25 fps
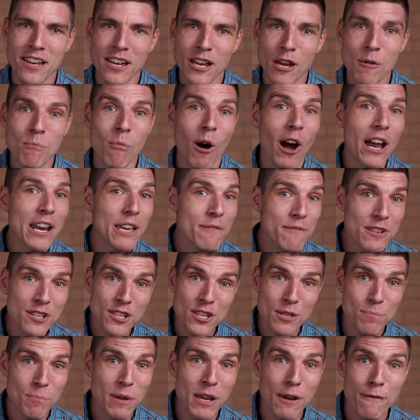It might even
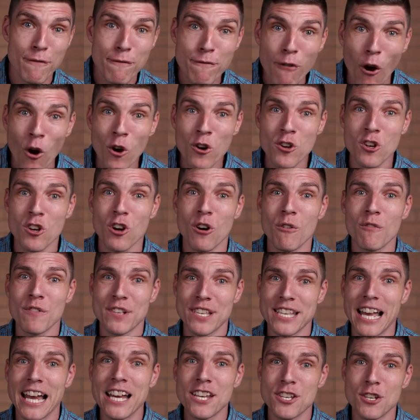just be a phone
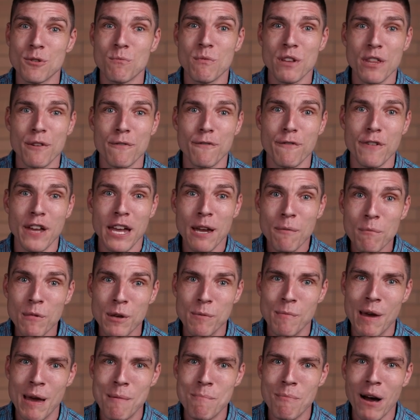conversation with a family
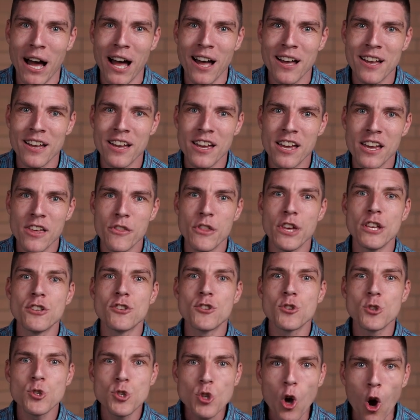member.
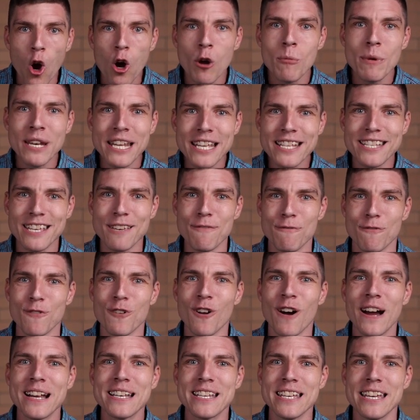There's so many
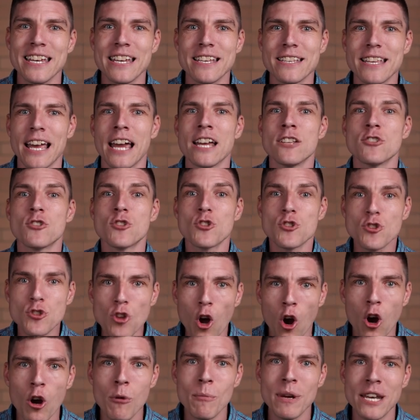different ideas and
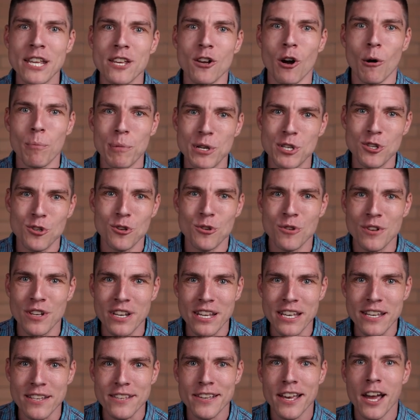so many
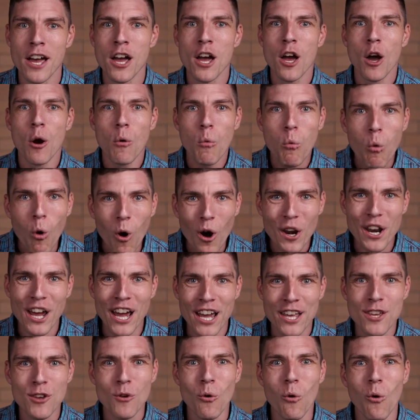opportunities. What are
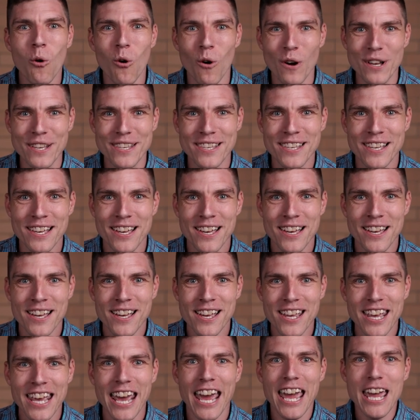yours?
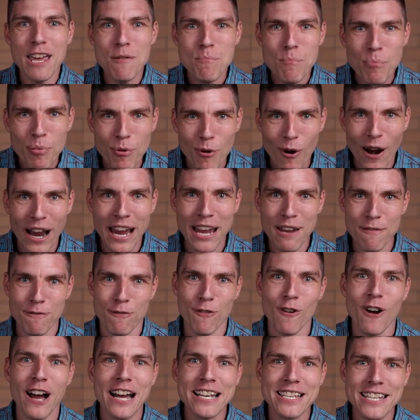Keep praying
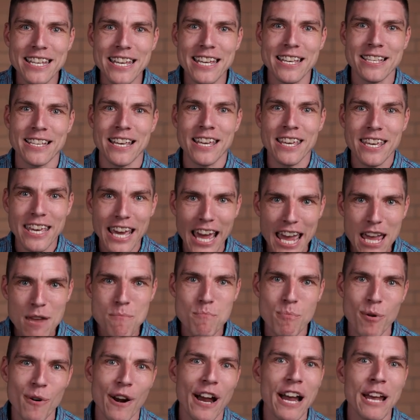for ideas and
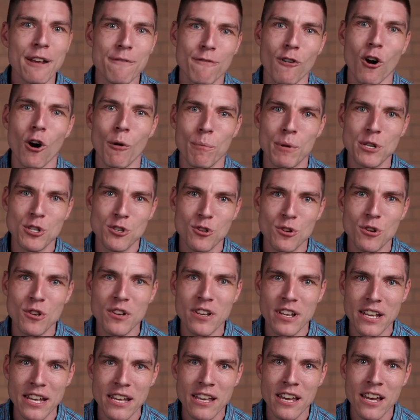keep praying for
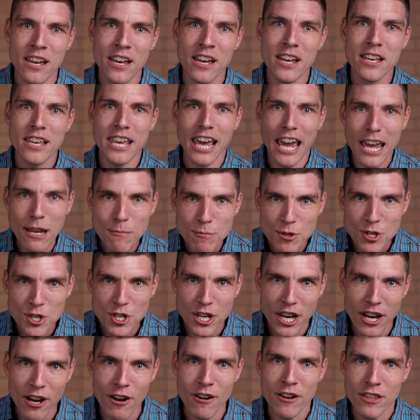opportunity. Keep
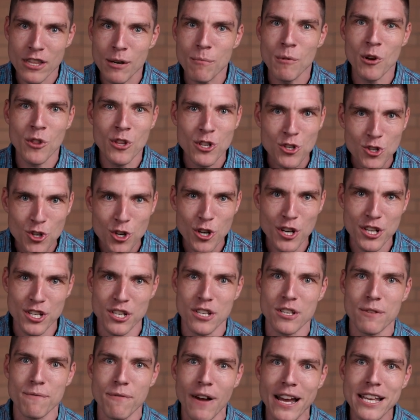sharing them on the
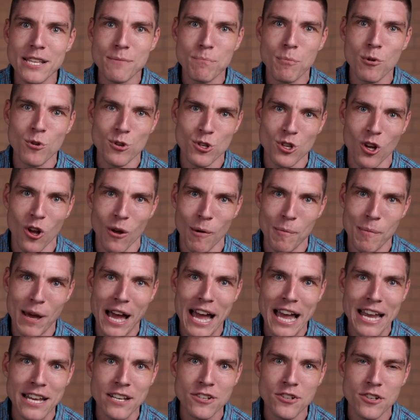church's Facebook
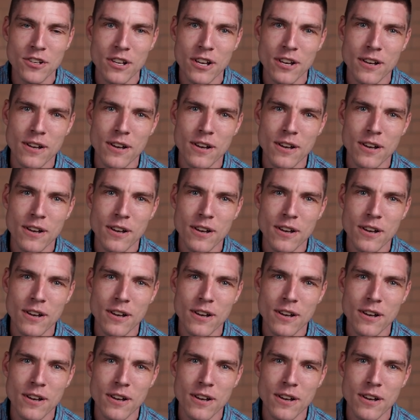page.